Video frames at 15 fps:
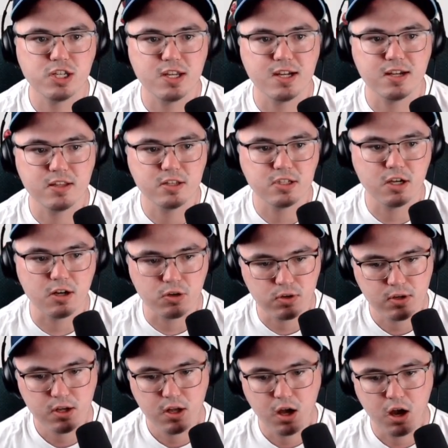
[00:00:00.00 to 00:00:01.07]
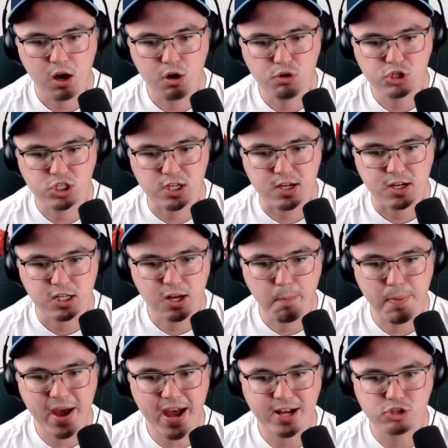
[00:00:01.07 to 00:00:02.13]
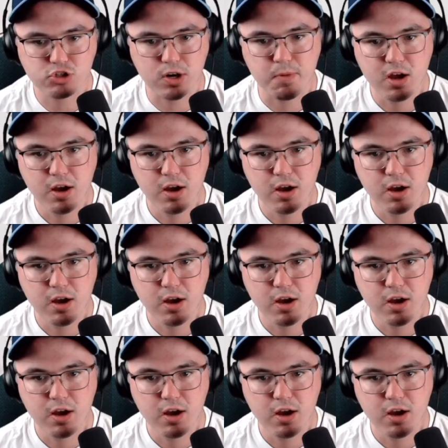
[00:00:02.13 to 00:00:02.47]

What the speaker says: into the zone. Oshie to Backstrom.